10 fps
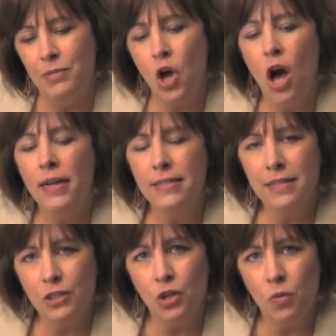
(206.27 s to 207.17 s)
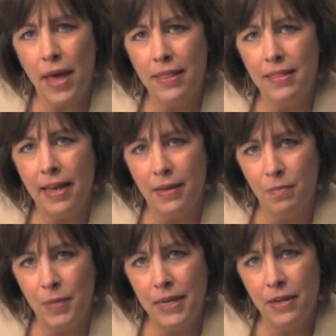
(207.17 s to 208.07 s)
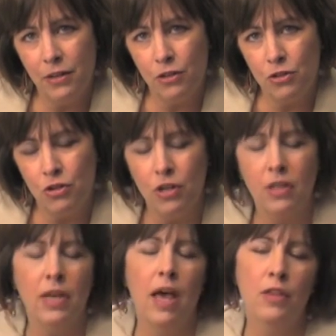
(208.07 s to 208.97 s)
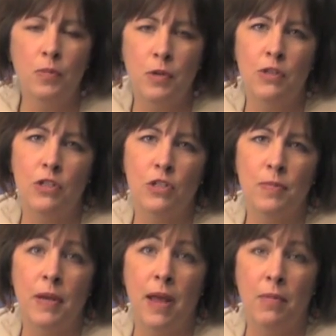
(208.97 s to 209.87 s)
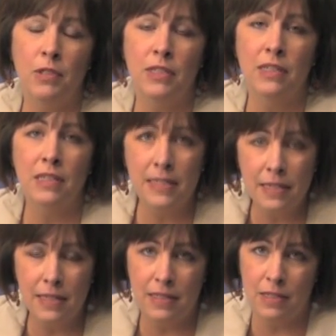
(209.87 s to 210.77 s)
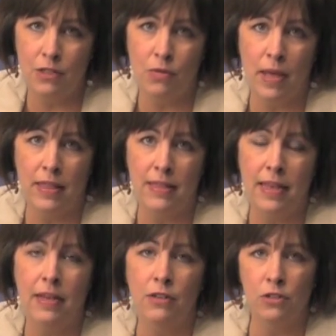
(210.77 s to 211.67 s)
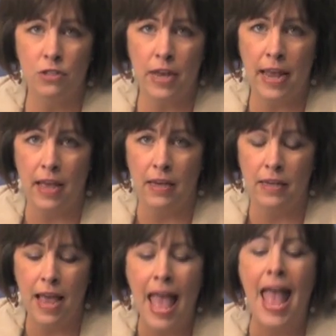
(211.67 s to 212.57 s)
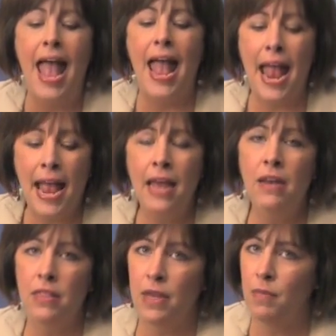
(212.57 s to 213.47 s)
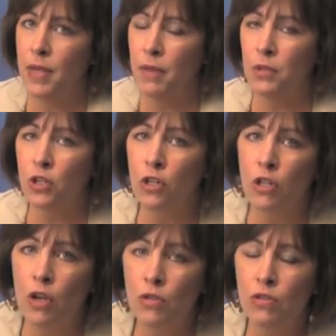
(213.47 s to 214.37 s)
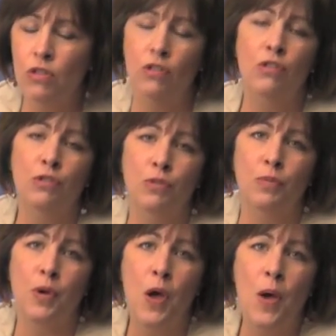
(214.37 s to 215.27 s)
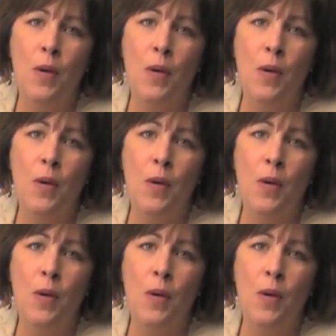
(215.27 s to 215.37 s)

talk in such a way that they can be understood, and the other person has been able to listen in such a way that they understand, and then be able to close the loop